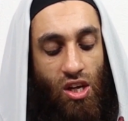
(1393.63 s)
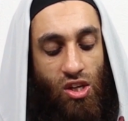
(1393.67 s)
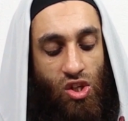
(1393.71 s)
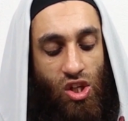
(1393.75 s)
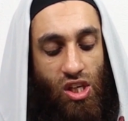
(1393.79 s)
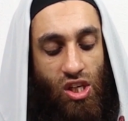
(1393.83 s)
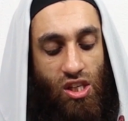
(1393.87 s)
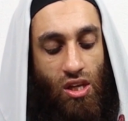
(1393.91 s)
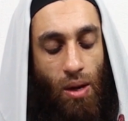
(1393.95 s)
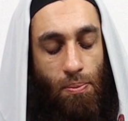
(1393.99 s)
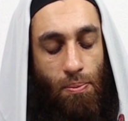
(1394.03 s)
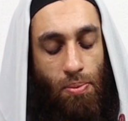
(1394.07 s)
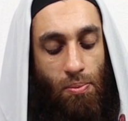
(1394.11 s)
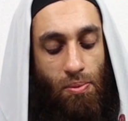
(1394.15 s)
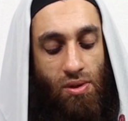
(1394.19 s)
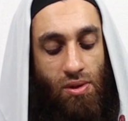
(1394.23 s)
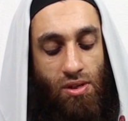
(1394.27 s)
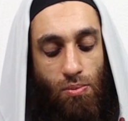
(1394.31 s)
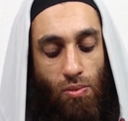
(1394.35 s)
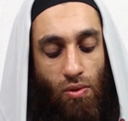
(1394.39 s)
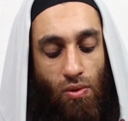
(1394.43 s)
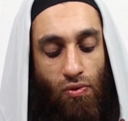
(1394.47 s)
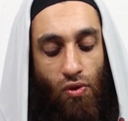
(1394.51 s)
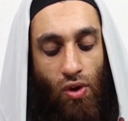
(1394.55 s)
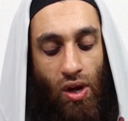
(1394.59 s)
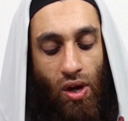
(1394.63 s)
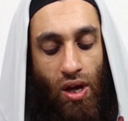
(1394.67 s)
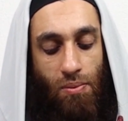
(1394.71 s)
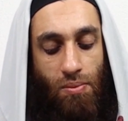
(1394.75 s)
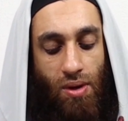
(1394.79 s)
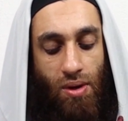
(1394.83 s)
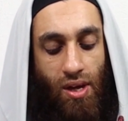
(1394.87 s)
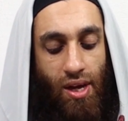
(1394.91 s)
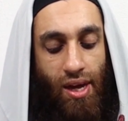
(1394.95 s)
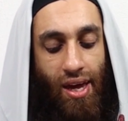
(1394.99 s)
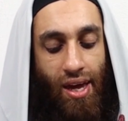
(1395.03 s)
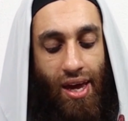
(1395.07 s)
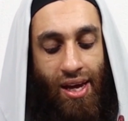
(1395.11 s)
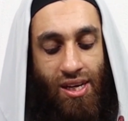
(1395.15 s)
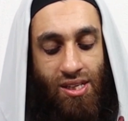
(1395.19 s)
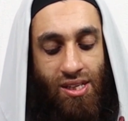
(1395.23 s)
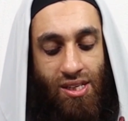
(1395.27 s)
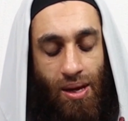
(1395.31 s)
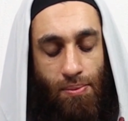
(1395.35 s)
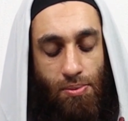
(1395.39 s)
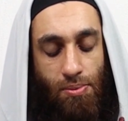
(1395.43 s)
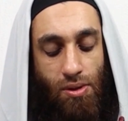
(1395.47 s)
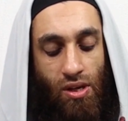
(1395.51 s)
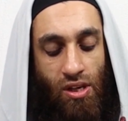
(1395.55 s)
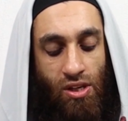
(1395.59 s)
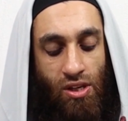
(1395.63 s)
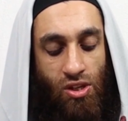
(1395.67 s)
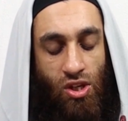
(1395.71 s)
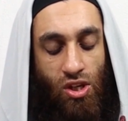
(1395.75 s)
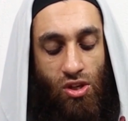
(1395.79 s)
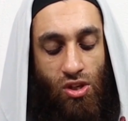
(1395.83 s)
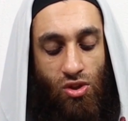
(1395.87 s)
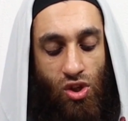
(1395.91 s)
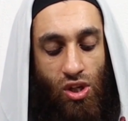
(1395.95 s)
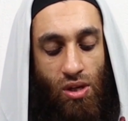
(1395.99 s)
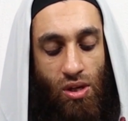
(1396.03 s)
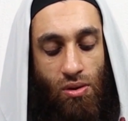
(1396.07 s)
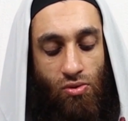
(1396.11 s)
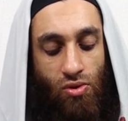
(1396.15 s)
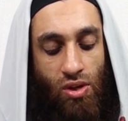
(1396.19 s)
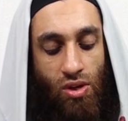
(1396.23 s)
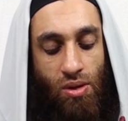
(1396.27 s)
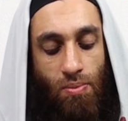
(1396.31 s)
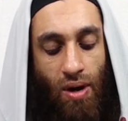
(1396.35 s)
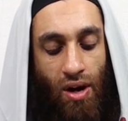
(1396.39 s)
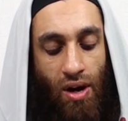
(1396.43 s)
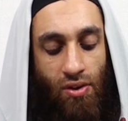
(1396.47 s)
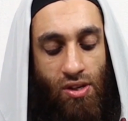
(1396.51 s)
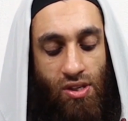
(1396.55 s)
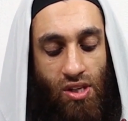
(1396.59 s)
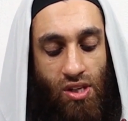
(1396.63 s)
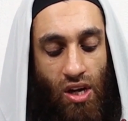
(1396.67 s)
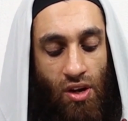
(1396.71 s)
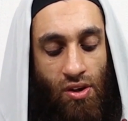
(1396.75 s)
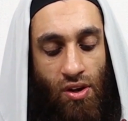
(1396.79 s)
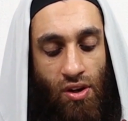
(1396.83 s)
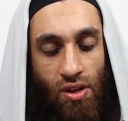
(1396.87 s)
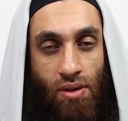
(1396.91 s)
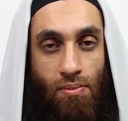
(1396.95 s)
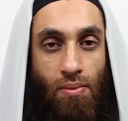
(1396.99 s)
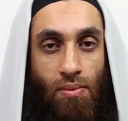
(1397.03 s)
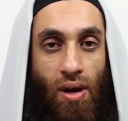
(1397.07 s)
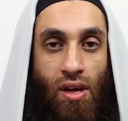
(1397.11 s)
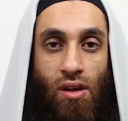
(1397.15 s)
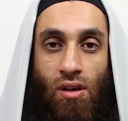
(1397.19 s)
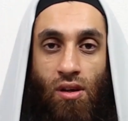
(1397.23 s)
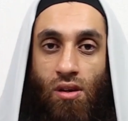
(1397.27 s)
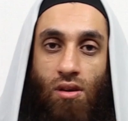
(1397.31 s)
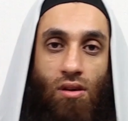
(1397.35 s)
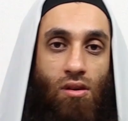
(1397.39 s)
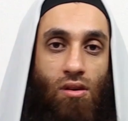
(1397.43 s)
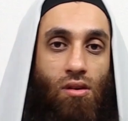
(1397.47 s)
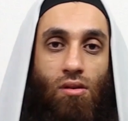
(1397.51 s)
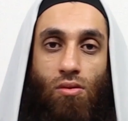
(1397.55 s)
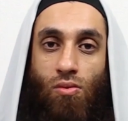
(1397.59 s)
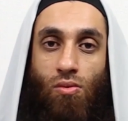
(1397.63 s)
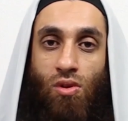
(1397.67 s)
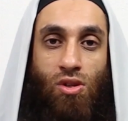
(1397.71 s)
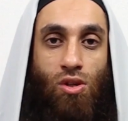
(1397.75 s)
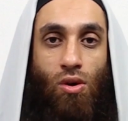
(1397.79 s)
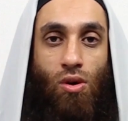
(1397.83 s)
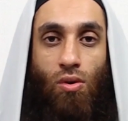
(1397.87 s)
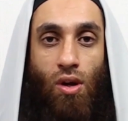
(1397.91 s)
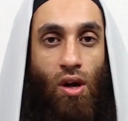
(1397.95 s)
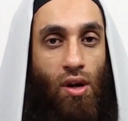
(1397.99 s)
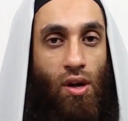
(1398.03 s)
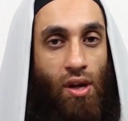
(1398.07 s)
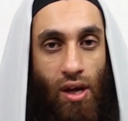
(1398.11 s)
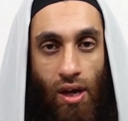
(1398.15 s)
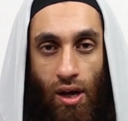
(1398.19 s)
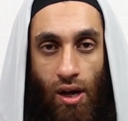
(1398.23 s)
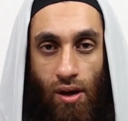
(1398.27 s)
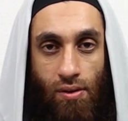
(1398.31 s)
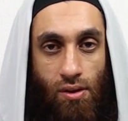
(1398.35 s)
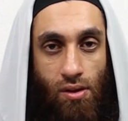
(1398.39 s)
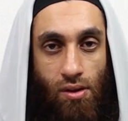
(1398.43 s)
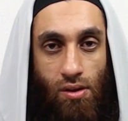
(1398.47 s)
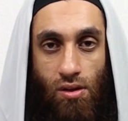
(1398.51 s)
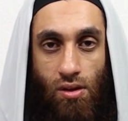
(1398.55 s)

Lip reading: she's not permissible for him except until she remarries another man. What's going on here?